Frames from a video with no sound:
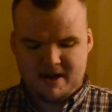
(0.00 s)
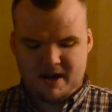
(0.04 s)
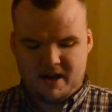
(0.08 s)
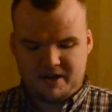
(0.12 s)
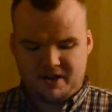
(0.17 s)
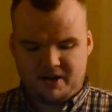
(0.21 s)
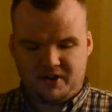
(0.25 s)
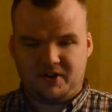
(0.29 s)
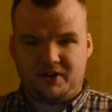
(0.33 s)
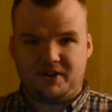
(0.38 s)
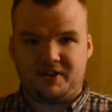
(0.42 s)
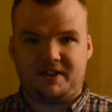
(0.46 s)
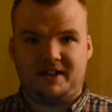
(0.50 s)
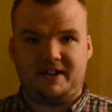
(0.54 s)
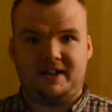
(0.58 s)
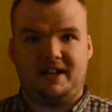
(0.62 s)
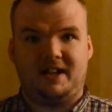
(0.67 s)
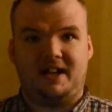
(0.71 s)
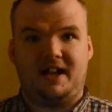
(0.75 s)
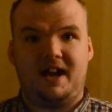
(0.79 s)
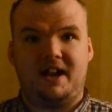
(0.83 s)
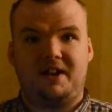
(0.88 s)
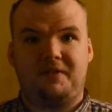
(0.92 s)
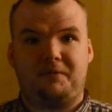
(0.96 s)
Another thing a
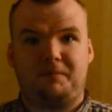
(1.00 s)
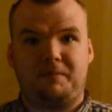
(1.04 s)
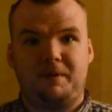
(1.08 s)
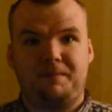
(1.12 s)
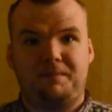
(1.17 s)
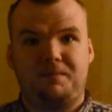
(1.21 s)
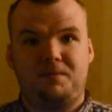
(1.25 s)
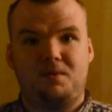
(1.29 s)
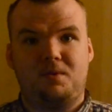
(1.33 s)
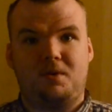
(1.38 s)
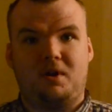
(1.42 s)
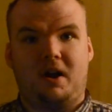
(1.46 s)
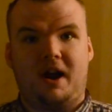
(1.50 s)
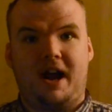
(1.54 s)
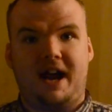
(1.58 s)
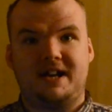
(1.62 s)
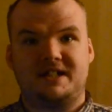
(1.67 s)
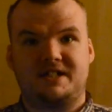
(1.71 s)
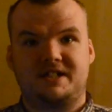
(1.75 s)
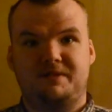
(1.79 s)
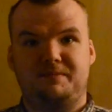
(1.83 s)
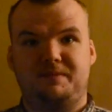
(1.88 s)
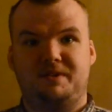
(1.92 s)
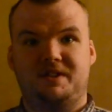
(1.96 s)
lot of people are
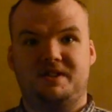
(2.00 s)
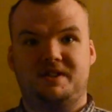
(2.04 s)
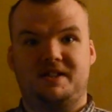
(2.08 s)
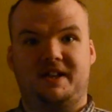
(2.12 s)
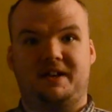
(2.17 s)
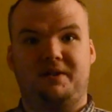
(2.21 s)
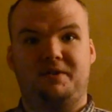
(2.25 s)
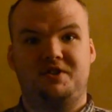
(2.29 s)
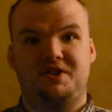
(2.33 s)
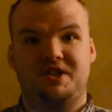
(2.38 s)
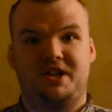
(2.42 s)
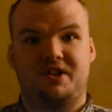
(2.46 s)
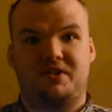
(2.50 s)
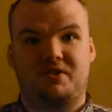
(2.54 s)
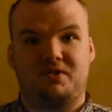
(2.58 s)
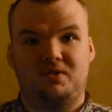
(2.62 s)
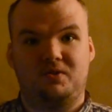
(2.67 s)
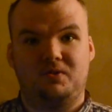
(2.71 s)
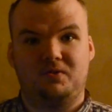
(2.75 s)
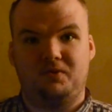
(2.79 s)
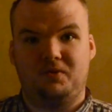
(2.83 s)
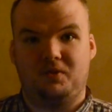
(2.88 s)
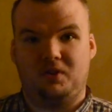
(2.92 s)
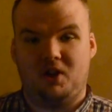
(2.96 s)
asking me is like
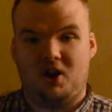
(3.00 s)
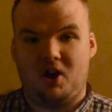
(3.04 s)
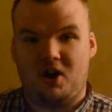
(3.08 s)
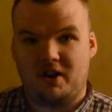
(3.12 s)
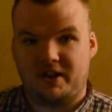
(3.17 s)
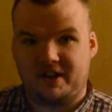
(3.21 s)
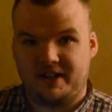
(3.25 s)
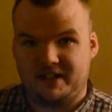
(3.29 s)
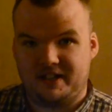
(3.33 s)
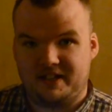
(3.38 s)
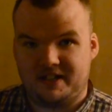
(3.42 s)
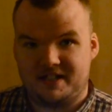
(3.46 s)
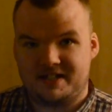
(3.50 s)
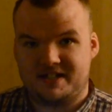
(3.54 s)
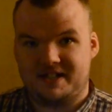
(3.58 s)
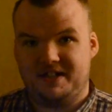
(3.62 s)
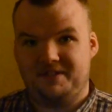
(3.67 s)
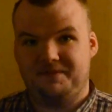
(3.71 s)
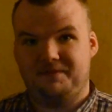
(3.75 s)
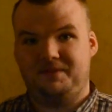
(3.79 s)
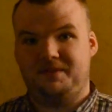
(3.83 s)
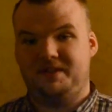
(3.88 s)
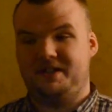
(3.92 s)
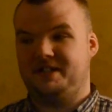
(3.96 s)
general vlogging
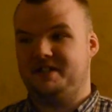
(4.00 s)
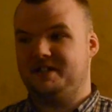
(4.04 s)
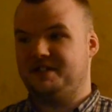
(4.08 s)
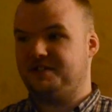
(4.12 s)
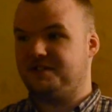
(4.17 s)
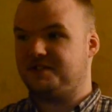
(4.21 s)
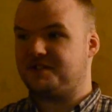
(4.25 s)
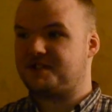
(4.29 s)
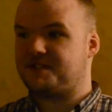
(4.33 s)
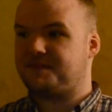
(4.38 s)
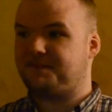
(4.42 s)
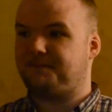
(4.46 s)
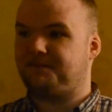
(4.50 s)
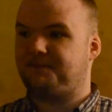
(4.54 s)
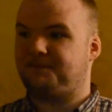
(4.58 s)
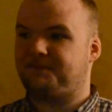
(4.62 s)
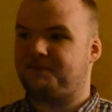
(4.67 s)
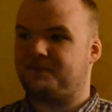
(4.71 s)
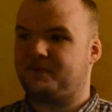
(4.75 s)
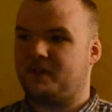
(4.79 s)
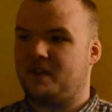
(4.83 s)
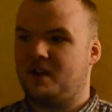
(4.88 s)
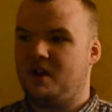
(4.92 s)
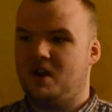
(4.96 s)
type videos,
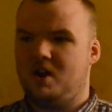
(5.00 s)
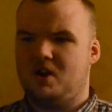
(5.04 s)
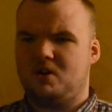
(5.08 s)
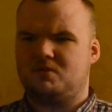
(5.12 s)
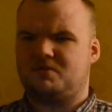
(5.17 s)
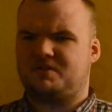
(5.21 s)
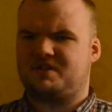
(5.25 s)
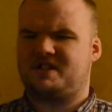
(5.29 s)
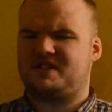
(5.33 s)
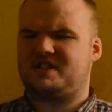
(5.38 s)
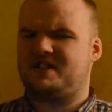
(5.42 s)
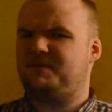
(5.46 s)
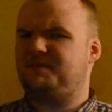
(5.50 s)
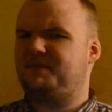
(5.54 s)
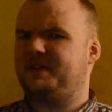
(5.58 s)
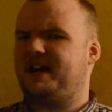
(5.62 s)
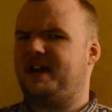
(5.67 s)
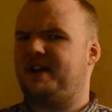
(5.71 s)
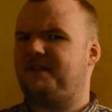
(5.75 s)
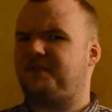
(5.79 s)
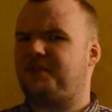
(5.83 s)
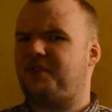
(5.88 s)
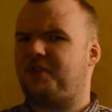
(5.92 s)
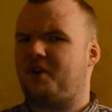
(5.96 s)
which is something
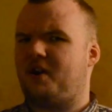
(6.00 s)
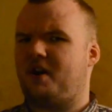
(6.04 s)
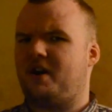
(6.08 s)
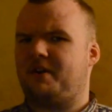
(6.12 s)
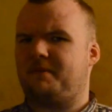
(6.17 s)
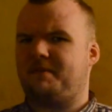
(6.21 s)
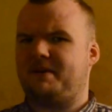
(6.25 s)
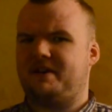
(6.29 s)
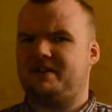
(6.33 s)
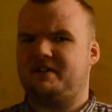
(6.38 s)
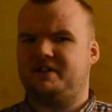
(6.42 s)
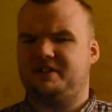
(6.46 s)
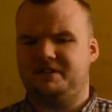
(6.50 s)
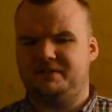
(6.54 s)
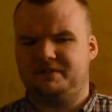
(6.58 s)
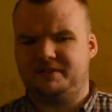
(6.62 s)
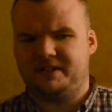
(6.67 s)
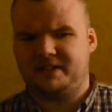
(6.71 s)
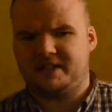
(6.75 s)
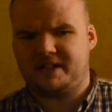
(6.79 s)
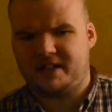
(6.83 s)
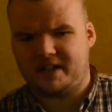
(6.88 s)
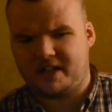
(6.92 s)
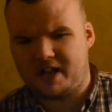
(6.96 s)
I've thought about
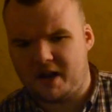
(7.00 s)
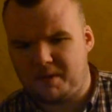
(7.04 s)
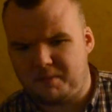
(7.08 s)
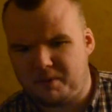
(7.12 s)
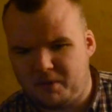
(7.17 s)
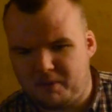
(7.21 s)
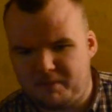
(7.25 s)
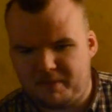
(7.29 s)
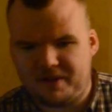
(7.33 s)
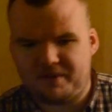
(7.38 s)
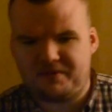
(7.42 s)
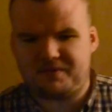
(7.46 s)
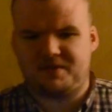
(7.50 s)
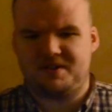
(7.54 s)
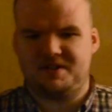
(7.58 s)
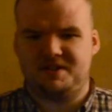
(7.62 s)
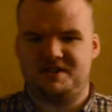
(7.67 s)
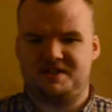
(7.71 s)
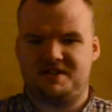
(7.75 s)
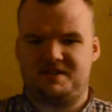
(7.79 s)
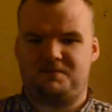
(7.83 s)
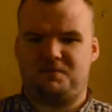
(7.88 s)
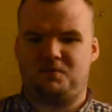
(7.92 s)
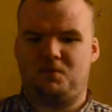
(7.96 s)
doing. A couple of my
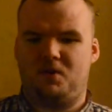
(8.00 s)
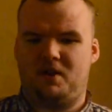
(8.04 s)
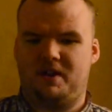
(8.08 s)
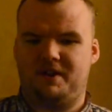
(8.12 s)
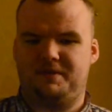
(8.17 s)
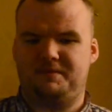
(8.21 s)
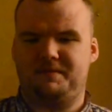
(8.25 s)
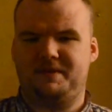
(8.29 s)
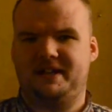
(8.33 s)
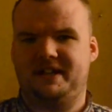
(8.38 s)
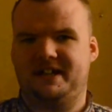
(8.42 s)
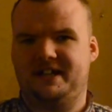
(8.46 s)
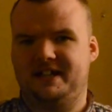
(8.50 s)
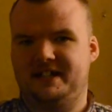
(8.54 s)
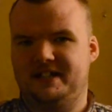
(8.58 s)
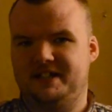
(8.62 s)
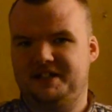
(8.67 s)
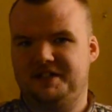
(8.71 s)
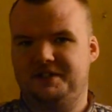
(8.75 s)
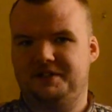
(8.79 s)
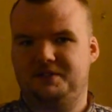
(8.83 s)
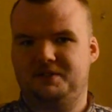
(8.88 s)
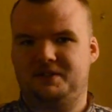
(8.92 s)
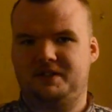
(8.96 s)
friends wanted me to get
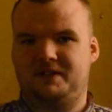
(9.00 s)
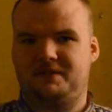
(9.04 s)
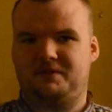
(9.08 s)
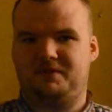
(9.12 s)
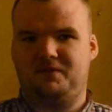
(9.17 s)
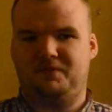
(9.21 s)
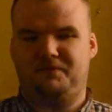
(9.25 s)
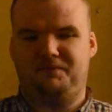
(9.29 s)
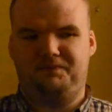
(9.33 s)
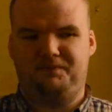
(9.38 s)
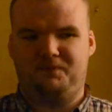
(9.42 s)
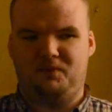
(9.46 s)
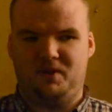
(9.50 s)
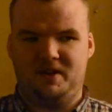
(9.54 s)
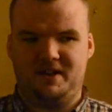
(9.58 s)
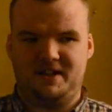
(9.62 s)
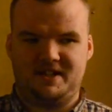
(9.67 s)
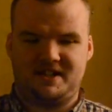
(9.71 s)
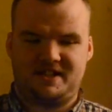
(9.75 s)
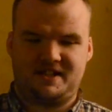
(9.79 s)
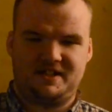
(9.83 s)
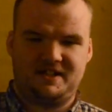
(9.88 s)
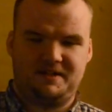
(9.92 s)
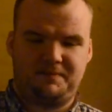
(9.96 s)
into it when
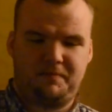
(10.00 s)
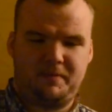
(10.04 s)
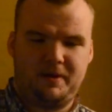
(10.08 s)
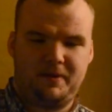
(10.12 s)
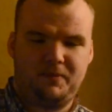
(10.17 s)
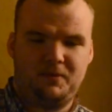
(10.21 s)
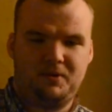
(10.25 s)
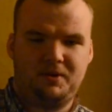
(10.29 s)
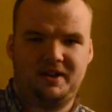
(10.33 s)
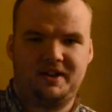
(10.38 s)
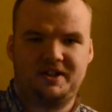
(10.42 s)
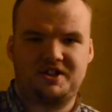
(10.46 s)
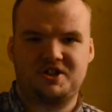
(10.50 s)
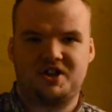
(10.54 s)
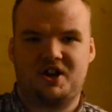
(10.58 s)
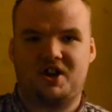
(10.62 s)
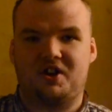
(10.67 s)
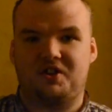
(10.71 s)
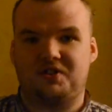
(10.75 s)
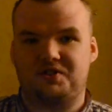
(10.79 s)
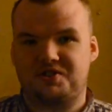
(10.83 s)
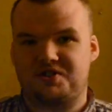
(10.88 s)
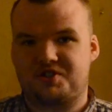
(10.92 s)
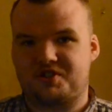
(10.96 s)
they see people like
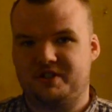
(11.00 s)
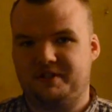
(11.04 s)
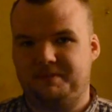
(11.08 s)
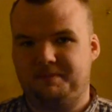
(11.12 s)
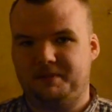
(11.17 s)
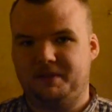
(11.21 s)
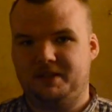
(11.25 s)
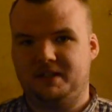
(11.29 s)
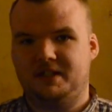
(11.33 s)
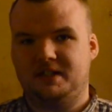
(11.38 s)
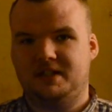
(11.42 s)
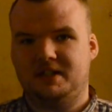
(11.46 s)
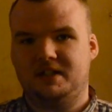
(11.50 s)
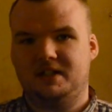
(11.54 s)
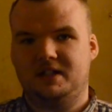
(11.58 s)
Charles Trippy,